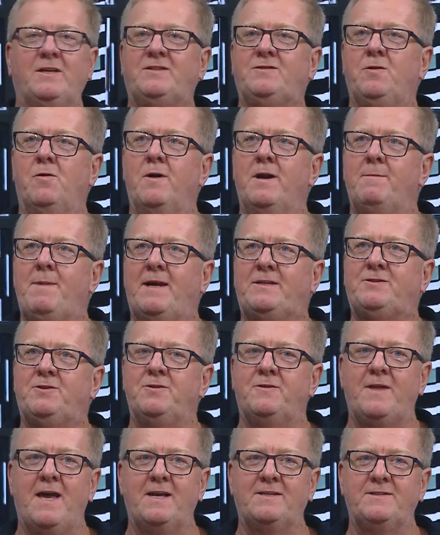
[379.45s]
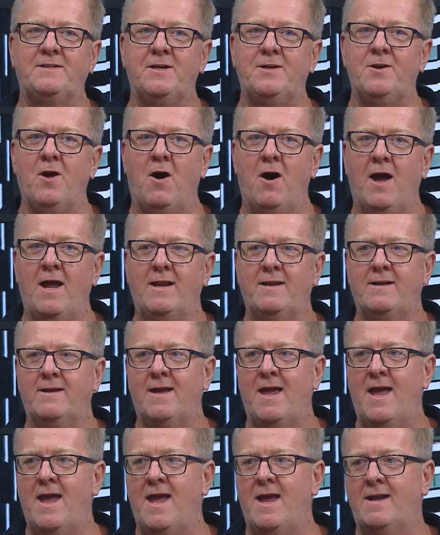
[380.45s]
saw in about 2009,
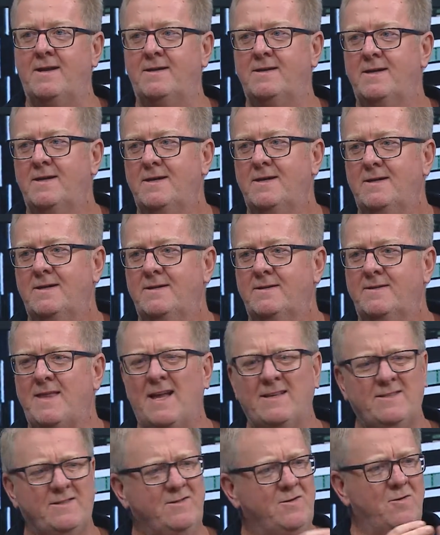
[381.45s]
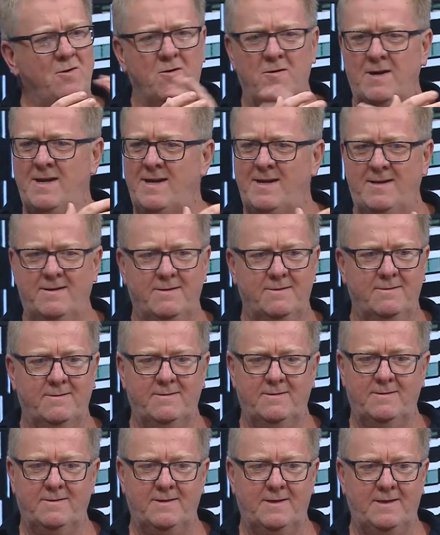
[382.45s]
and that story
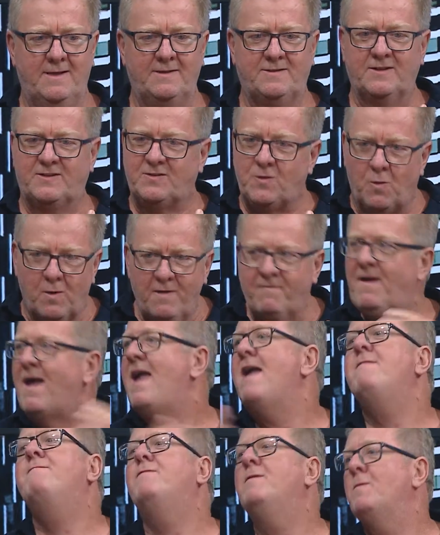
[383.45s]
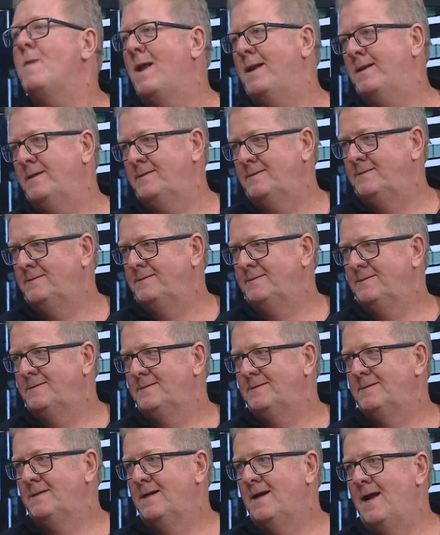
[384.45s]
is a story for everyone. Yeah.
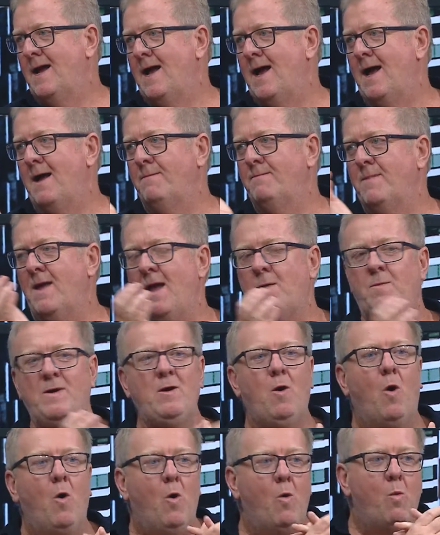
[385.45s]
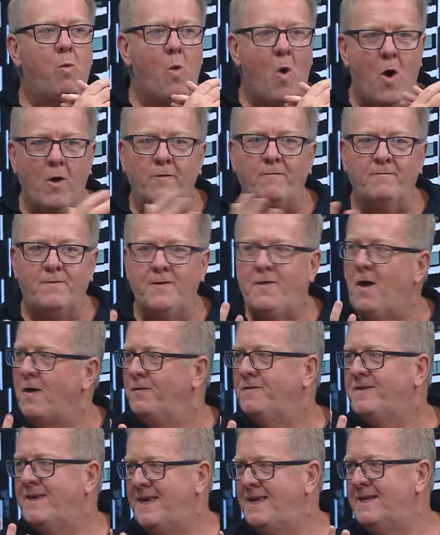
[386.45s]
Yeah. And we all want for
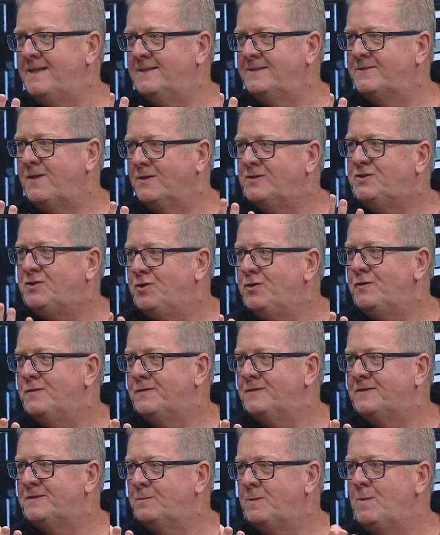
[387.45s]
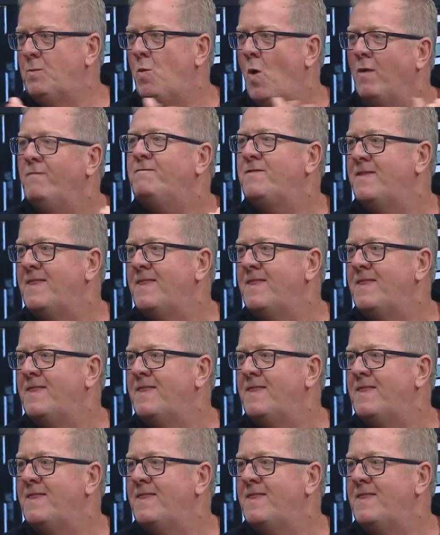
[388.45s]
those kids, those students, we want for